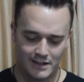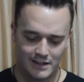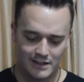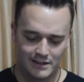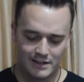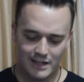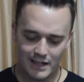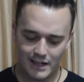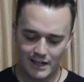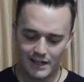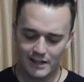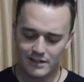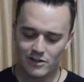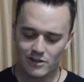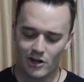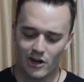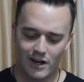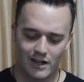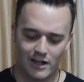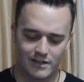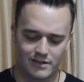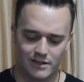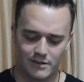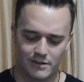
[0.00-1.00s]
See, it's
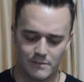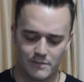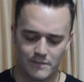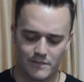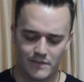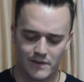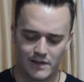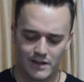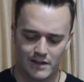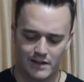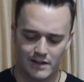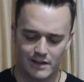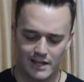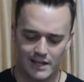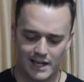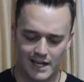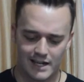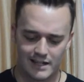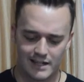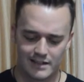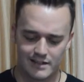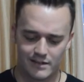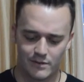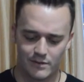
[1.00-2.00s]
awesome
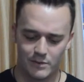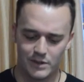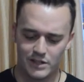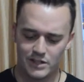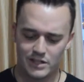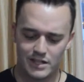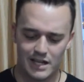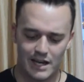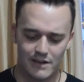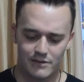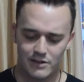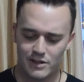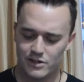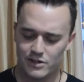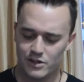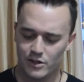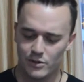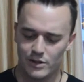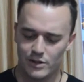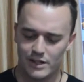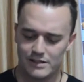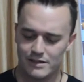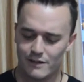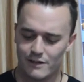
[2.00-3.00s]
that we just have to
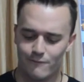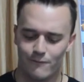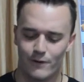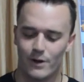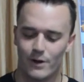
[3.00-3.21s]
do this and